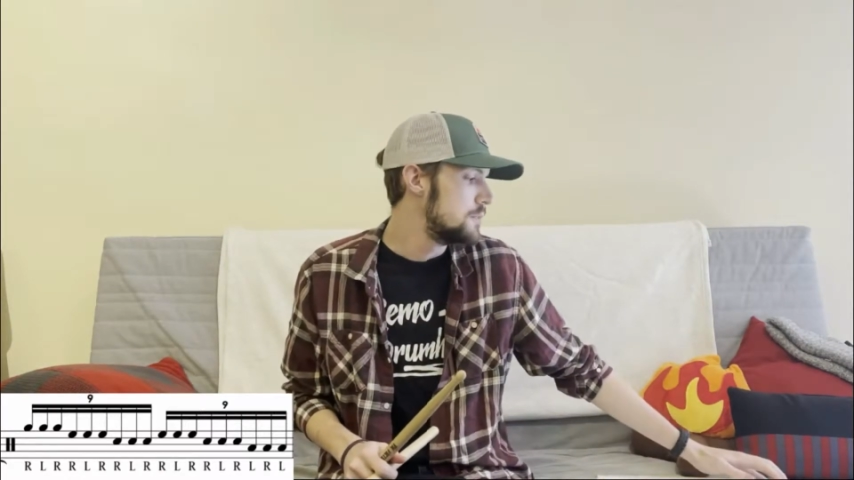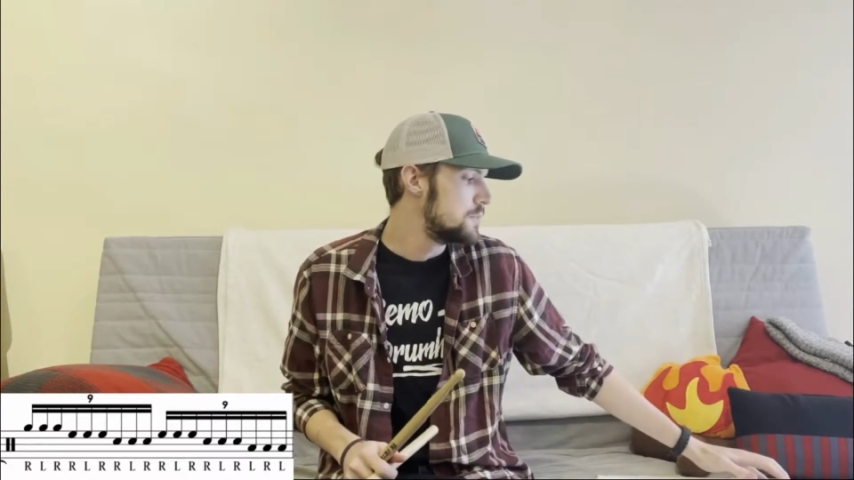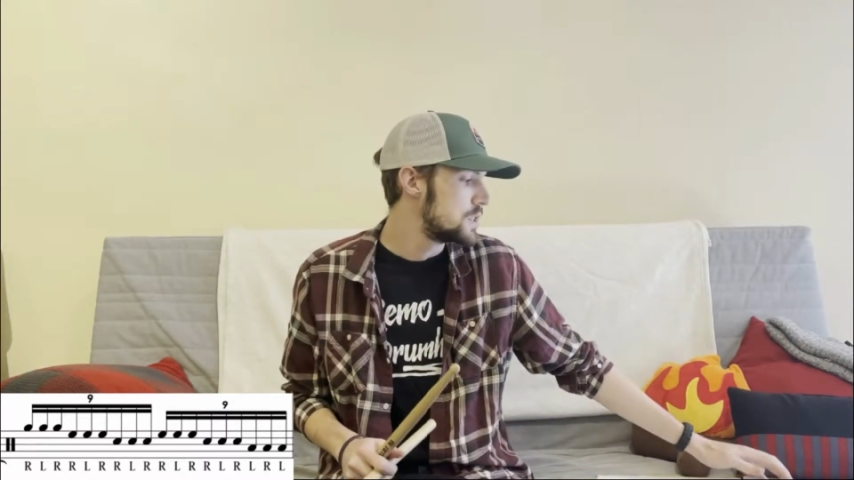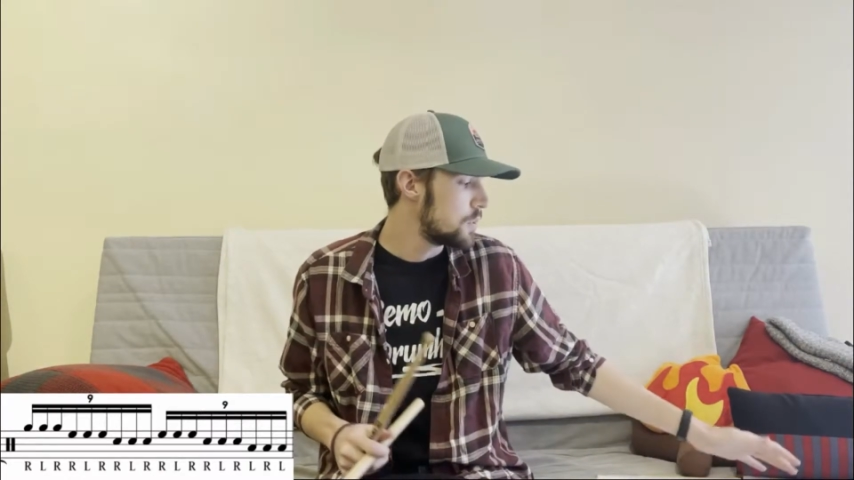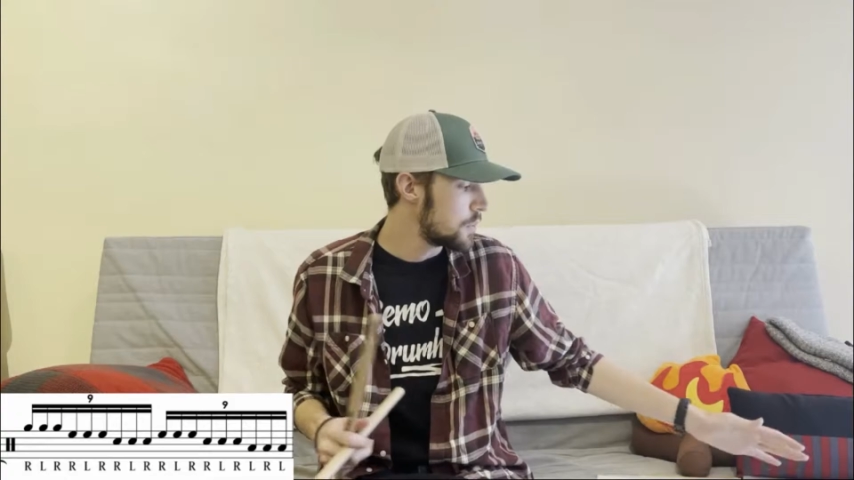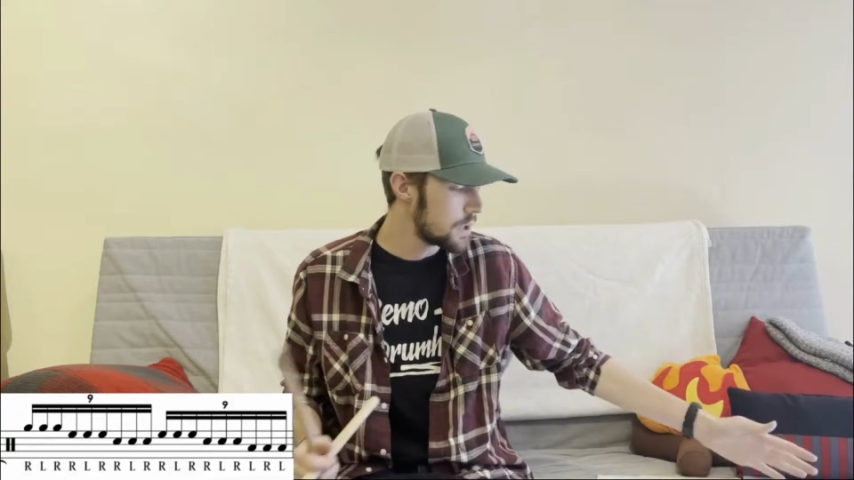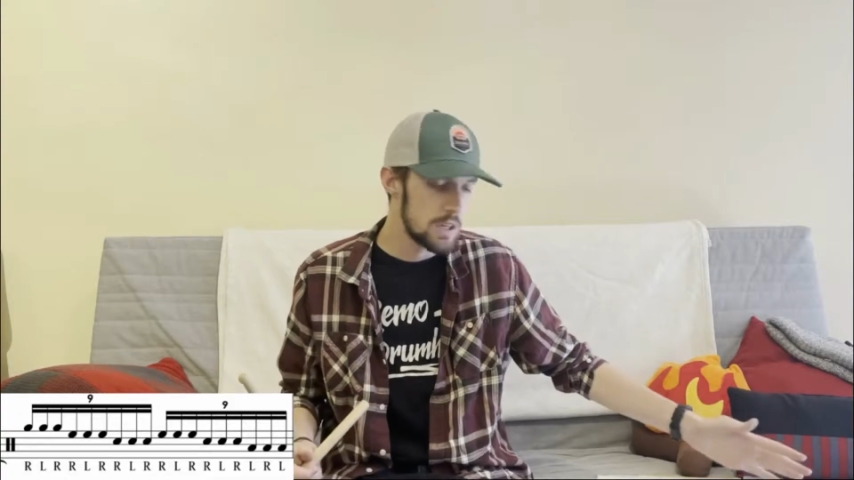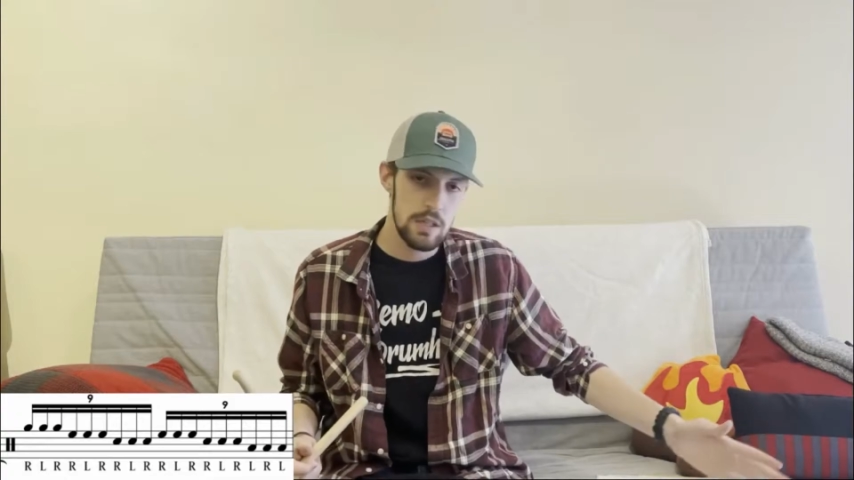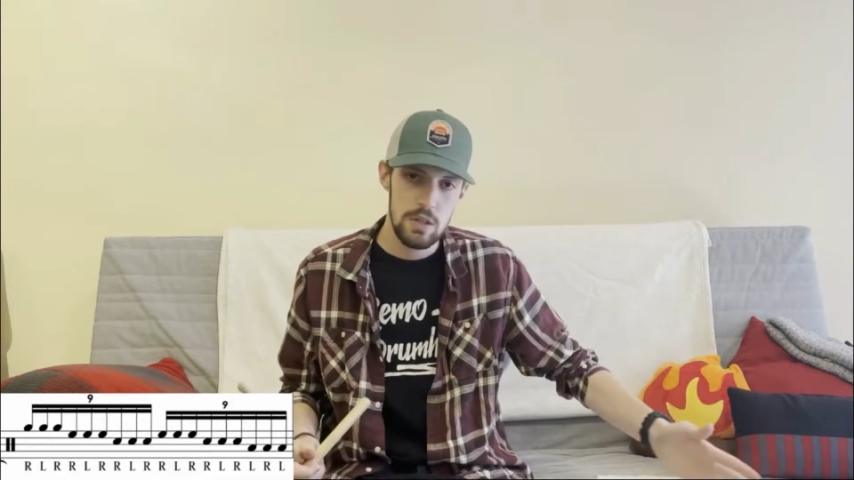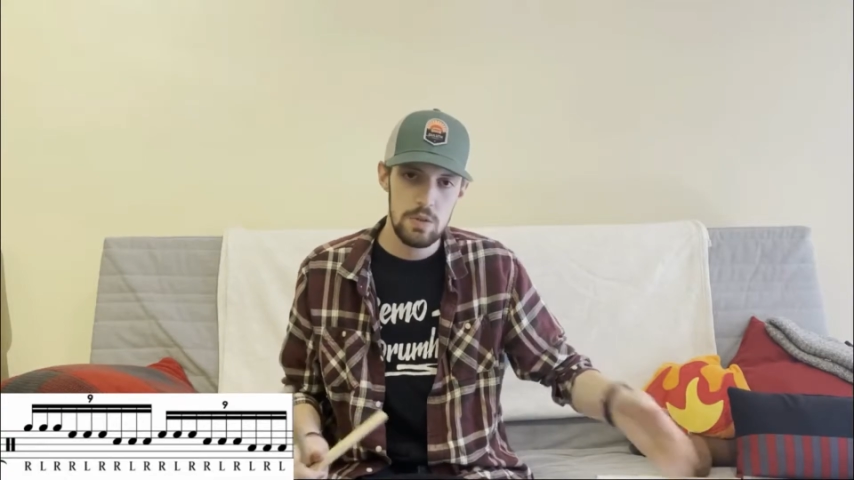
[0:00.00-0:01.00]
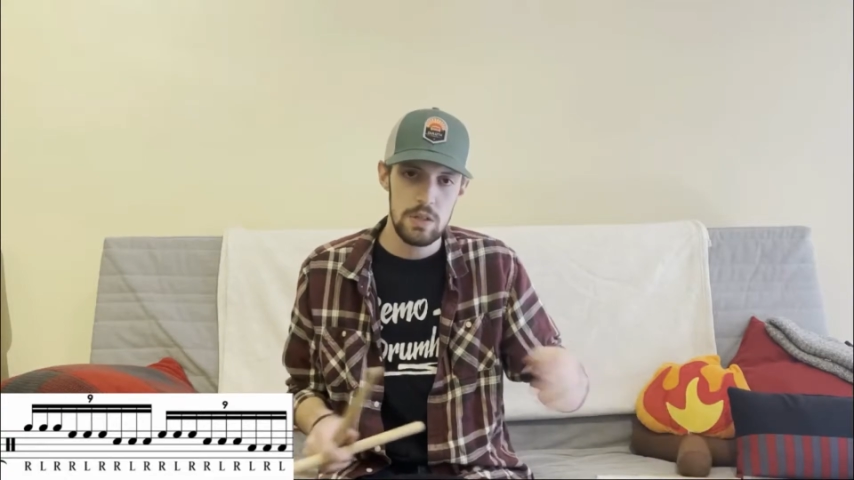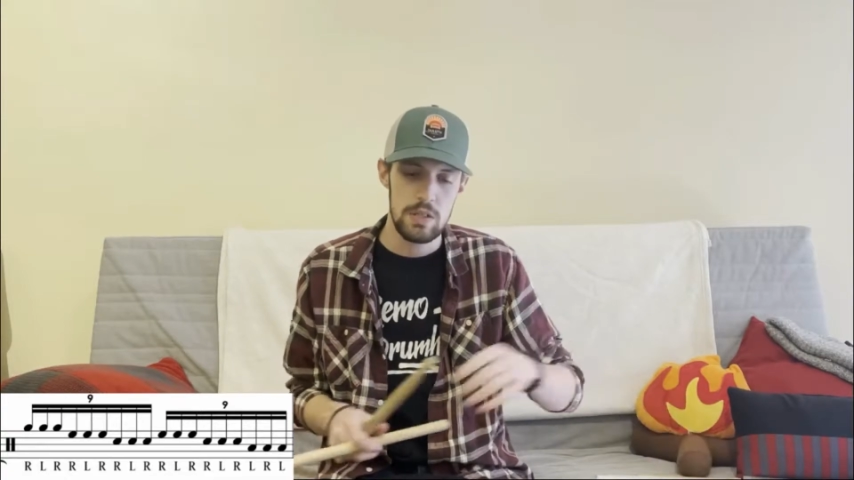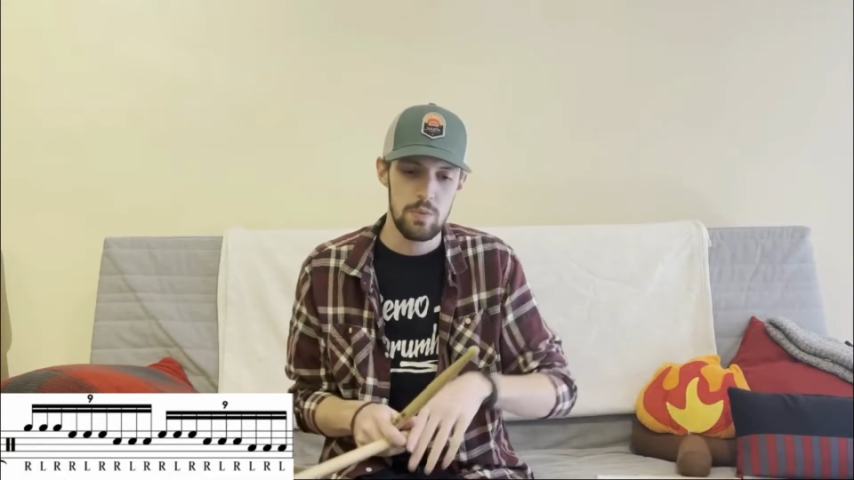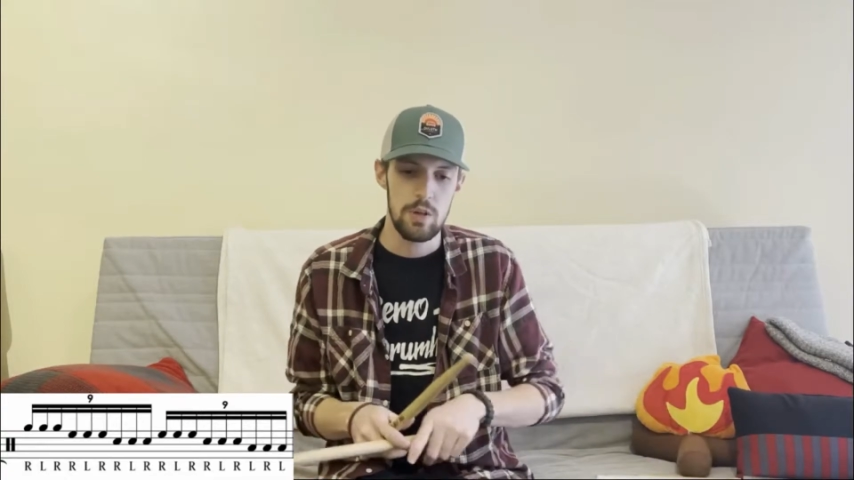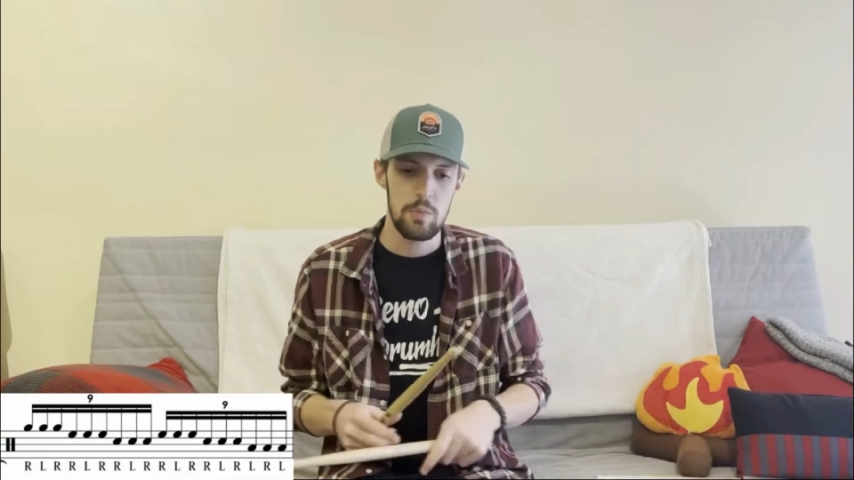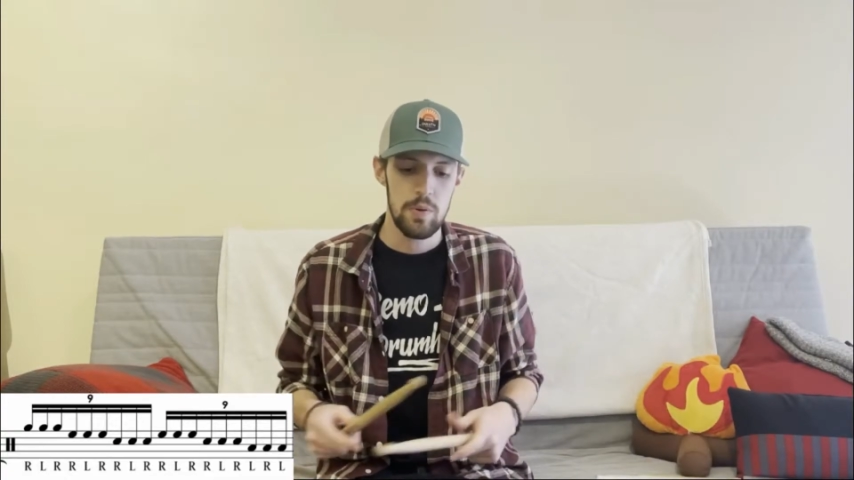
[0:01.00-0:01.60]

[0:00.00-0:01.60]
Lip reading: So what we're gonna do is we're gonna